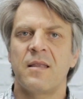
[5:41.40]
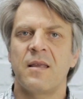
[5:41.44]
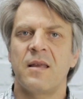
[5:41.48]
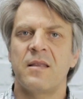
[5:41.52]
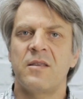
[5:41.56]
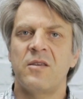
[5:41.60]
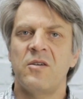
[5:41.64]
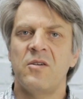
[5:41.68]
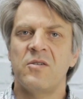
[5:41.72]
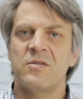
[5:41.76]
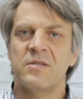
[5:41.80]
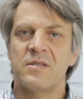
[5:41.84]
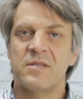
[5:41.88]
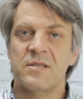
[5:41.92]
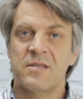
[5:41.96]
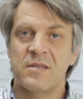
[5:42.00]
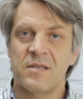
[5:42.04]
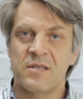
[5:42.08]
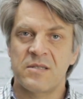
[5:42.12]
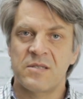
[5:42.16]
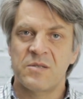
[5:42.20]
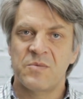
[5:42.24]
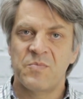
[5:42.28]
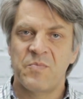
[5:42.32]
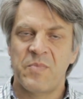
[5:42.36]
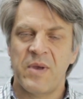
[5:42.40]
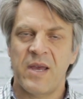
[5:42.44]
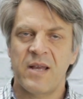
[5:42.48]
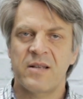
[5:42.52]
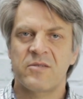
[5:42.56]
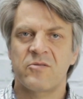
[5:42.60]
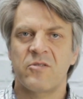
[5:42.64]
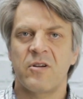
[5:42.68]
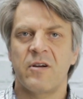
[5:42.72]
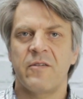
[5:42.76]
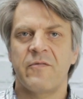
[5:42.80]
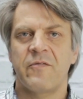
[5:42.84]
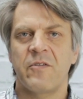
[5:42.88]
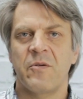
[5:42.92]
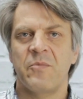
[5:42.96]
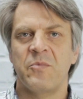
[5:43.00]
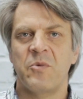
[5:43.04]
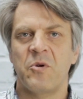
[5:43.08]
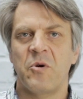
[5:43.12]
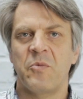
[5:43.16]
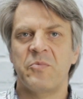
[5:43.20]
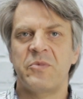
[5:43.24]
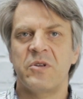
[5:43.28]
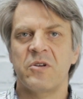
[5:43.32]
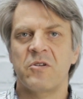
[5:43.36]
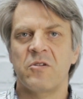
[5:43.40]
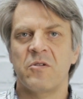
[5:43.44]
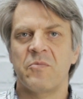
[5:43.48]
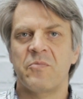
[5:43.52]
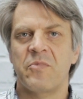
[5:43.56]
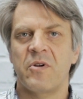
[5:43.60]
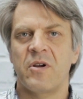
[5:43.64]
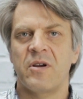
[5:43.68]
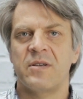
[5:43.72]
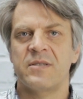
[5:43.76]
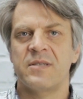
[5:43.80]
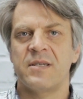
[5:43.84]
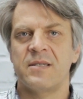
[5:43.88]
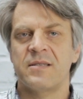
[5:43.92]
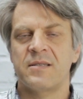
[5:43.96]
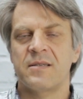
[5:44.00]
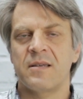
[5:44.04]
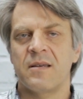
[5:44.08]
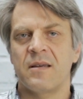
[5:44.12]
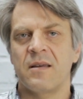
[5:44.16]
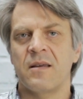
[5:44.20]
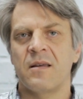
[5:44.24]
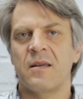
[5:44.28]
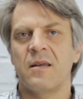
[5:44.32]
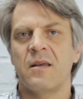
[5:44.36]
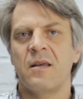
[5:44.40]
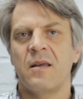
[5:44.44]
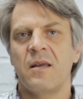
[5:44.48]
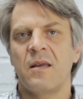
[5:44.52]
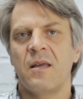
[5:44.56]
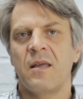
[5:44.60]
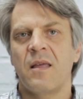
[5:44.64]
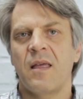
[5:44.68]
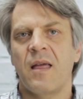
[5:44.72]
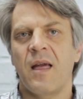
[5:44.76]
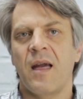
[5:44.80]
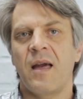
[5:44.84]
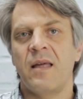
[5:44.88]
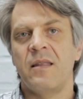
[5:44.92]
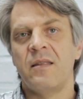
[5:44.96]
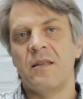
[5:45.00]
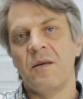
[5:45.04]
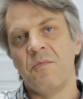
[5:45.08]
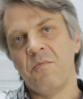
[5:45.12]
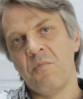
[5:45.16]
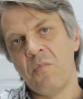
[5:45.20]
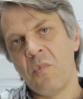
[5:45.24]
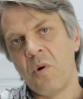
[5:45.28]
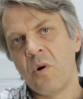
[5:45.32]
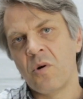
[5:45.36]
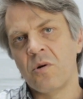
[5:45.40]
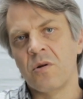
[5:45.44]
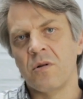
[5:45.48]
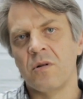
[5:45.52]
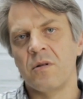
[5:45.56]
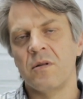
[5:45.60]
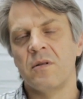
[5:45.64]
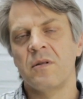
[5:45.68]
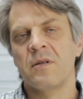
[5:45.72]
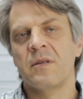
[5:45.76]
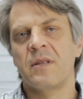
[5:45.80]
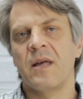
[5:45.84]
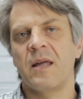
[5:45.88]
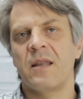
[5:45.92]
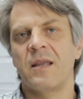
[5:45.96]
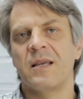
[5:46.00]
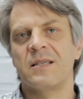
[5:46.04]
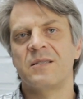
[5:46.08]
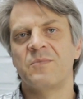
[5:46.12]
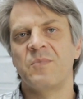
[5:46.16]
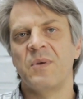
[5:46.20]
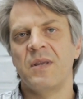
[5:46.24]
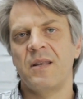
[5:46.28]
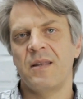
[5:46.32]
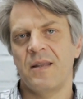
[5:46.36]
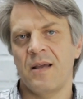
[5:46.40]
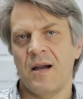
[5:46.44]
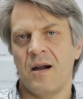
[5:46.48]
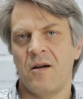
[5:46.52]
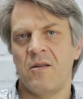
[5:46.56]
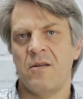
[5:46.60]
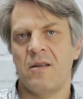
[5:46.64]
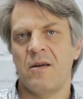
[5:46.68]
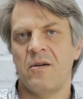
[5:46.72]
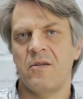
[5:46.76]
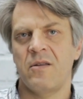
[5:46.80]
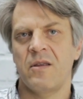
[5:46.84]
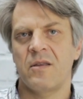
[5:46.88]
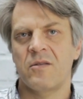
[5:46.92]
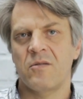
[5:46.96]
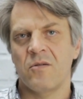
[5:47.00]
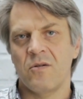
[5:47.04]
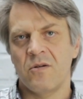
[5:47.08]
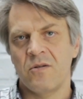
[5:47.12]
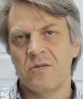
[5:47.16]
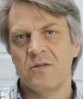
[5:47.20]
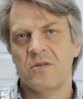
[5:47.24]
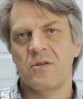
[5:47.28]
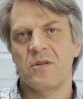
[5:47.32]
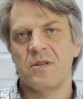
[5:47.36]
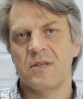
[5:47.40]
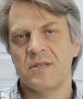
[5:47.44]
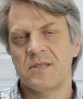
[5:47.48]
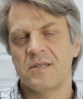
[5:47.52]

that uses the spectra from the optical processor and the model that has been downloaded onto the